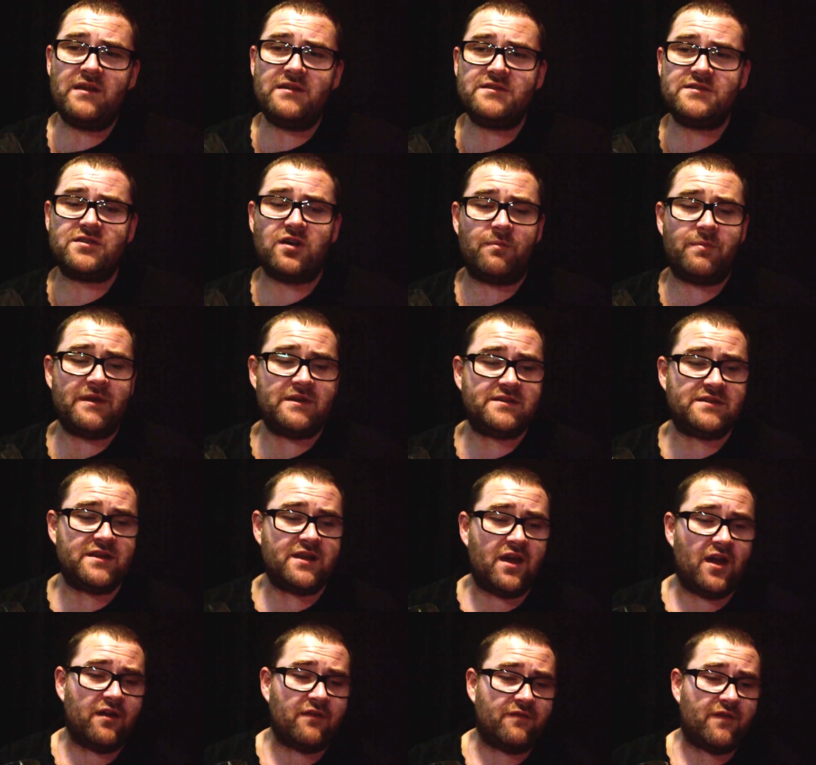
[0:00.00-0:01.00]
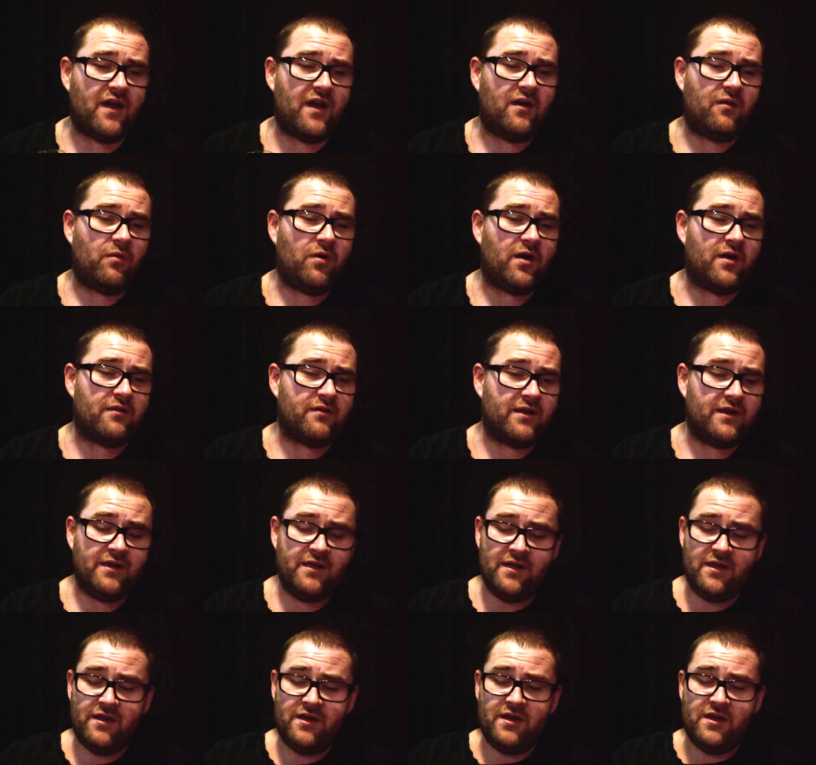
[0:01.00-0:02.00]
stop into the Oakvale Winery,
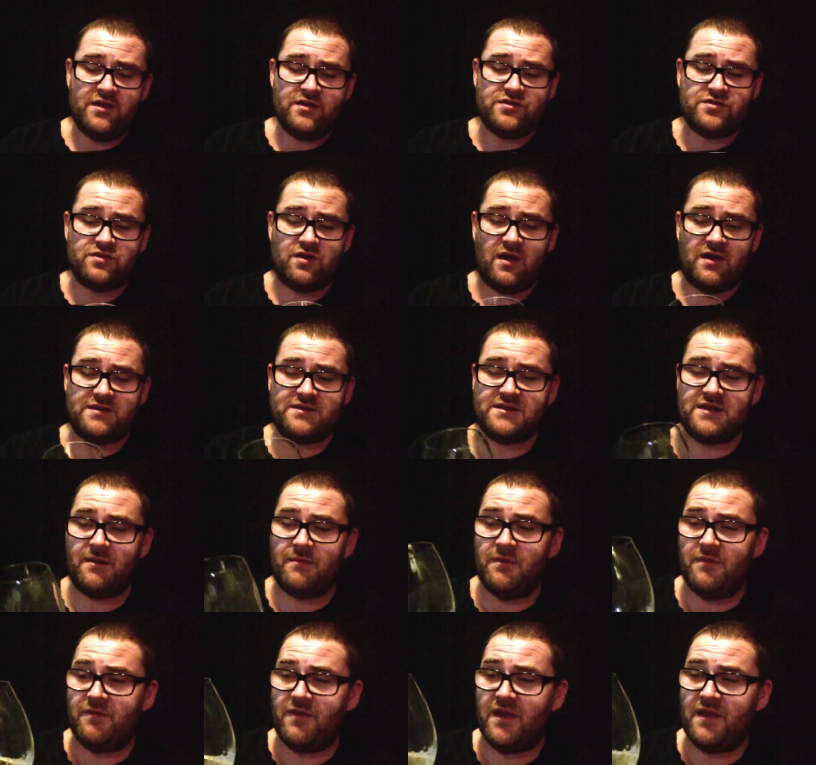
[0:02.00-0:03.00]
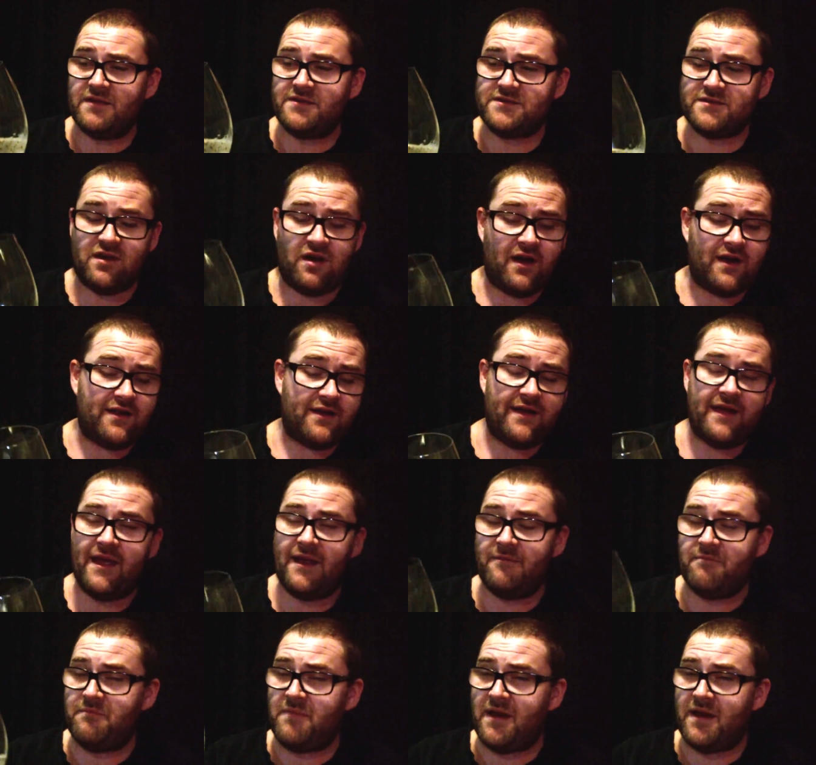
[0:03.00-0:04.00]
try some of their cider
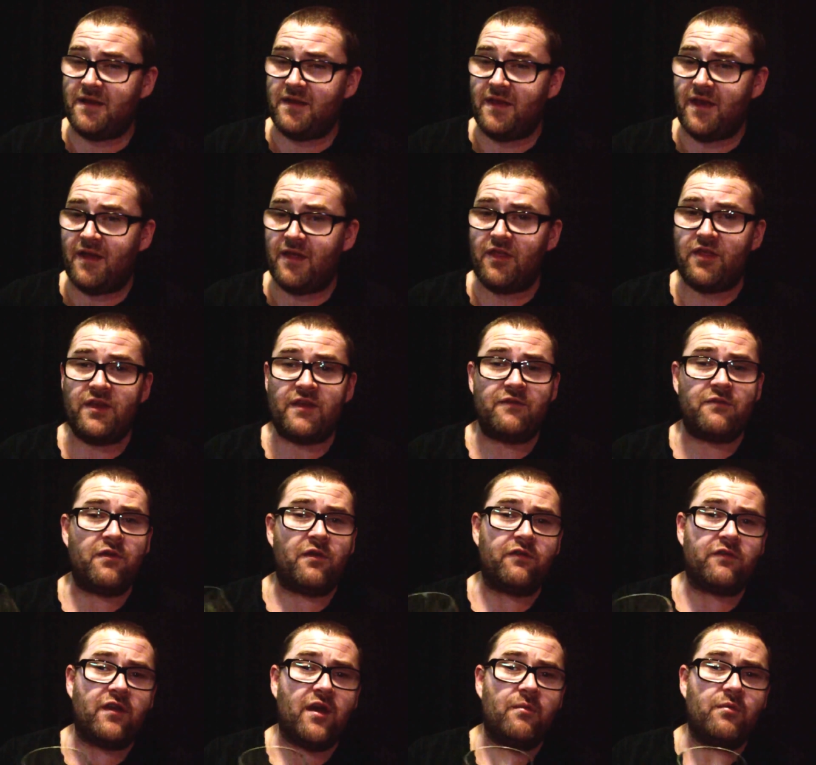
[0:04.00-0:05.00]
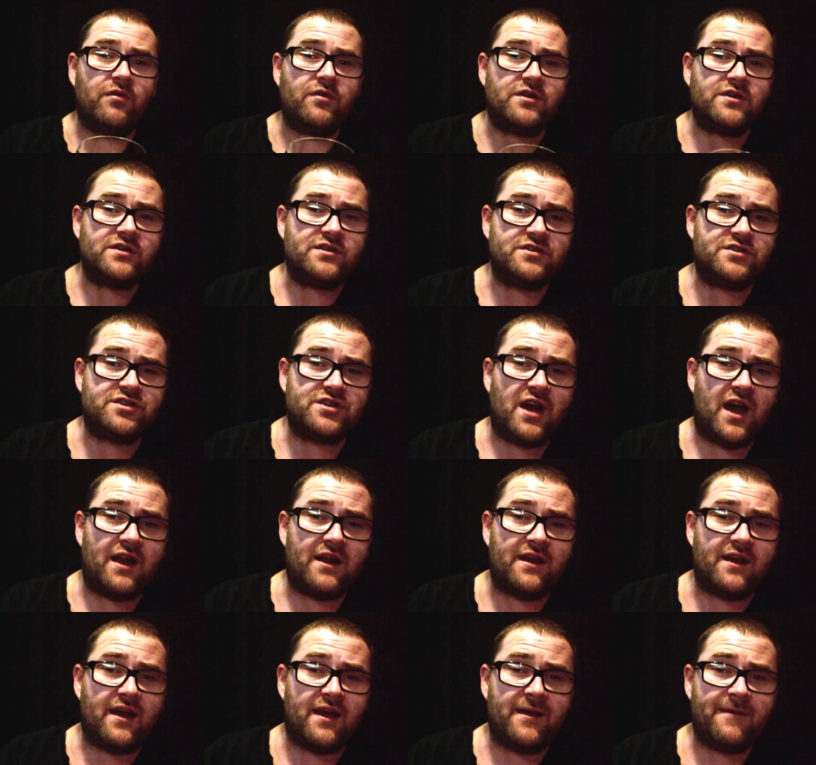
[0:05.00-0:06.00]
and many of the other things. We also bought a
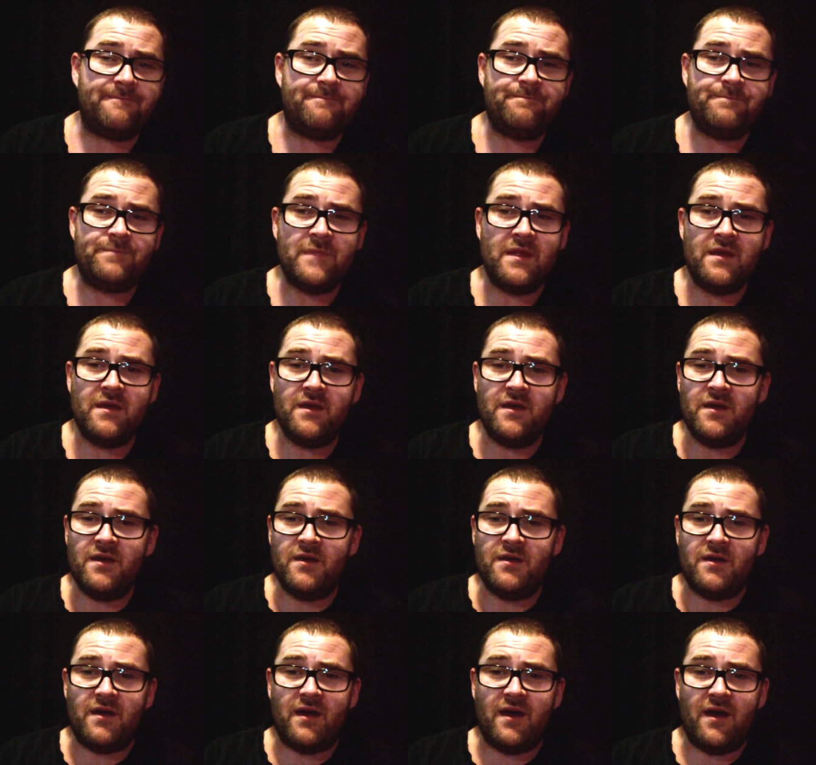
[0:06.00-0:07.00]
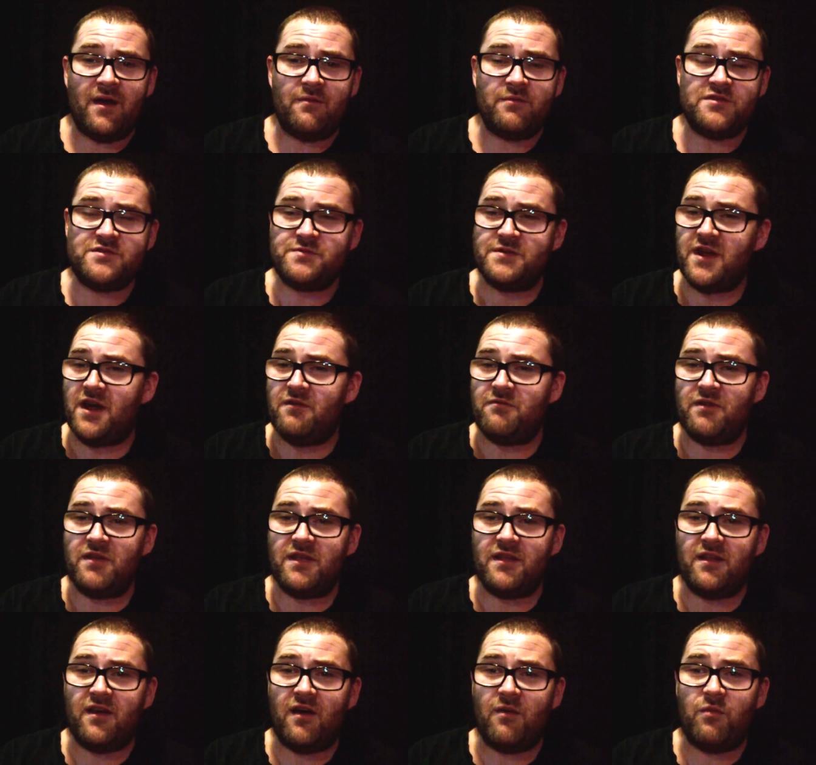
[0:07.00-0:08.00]
Chardonnay, uh, which we don't
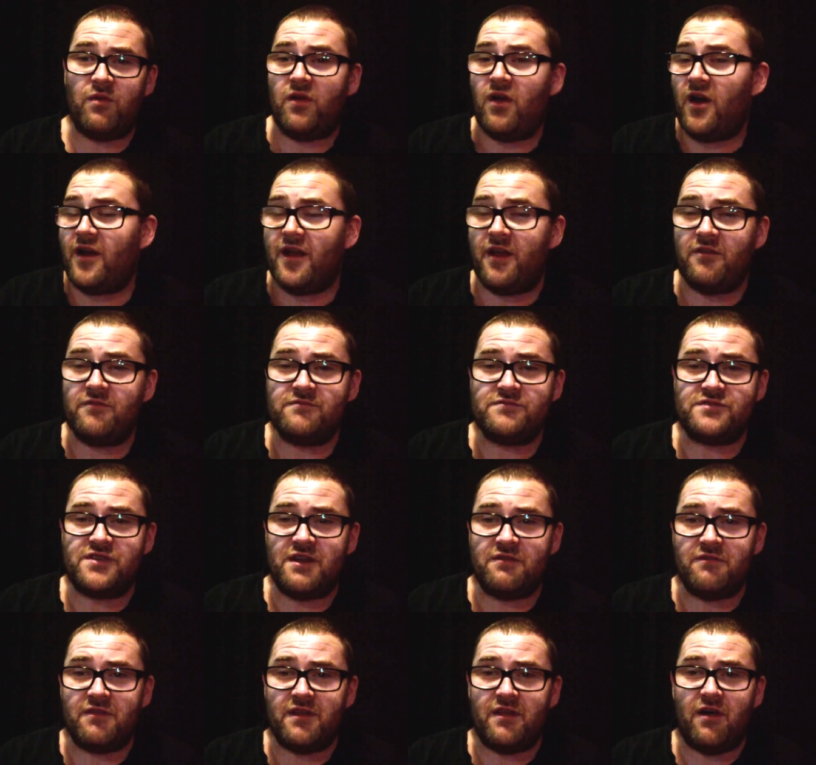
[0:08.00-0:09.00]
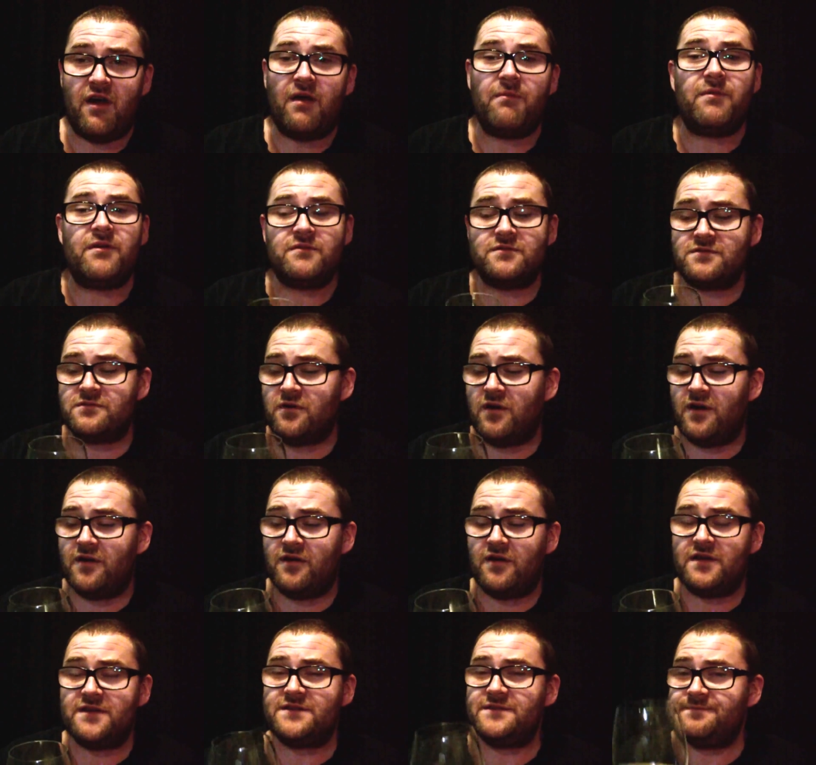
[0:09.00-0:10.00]
really like. Well, I don't generally like, but it was quite
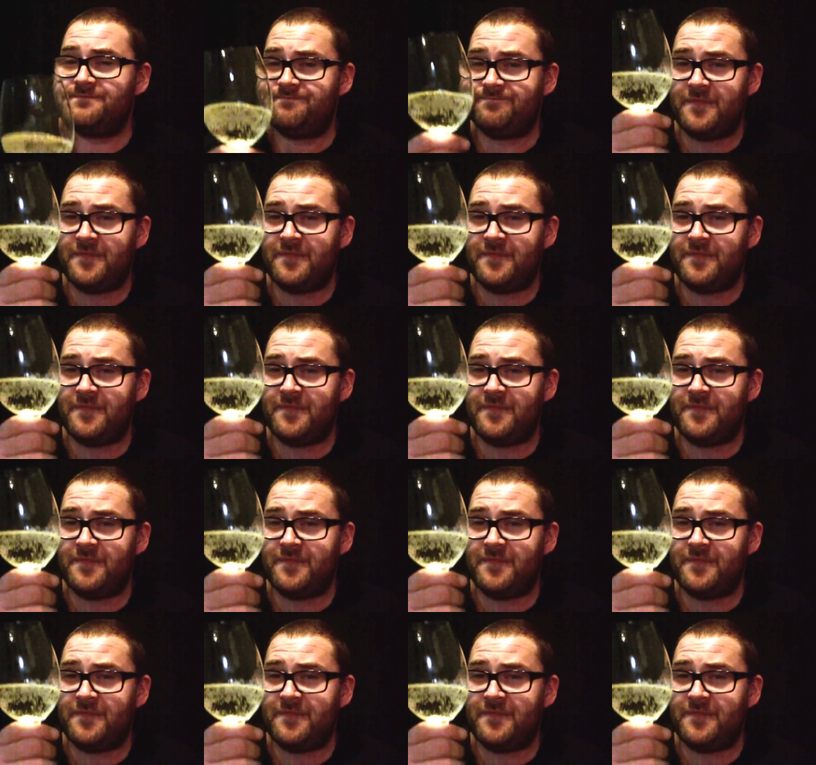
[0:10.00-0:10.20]
nice.